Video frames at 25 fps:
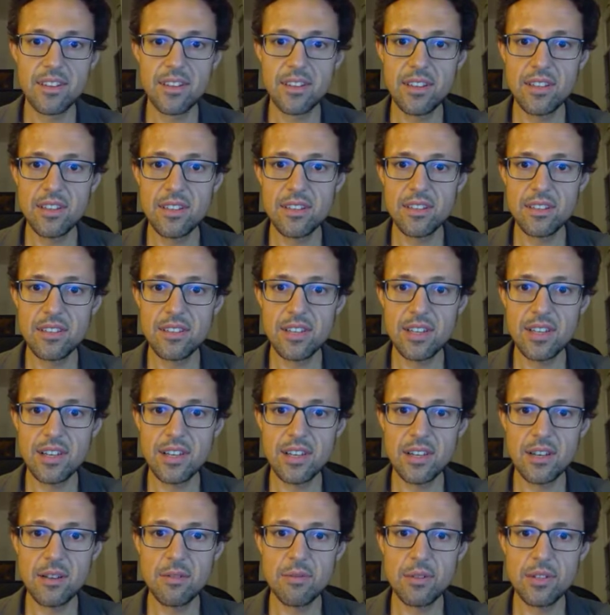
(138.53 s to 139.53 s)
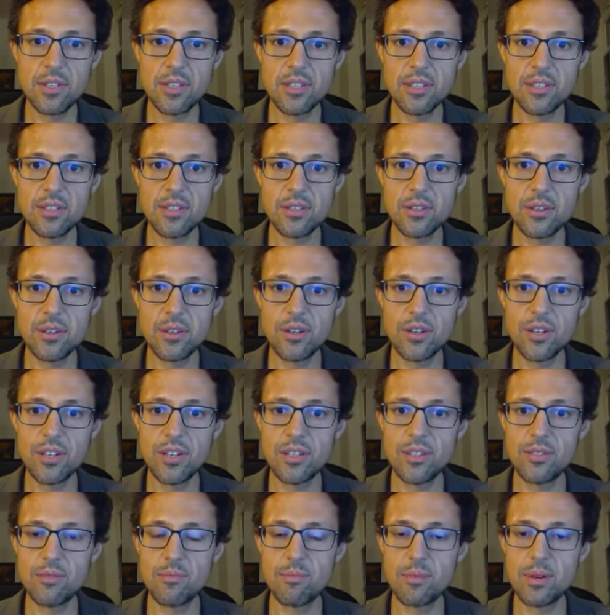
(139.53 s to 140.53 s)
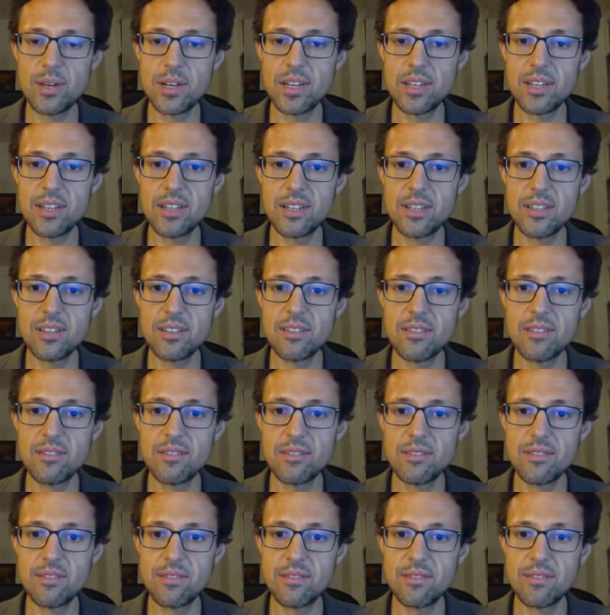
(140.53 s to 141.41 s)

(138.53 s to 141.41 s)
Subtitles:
and I will sort it by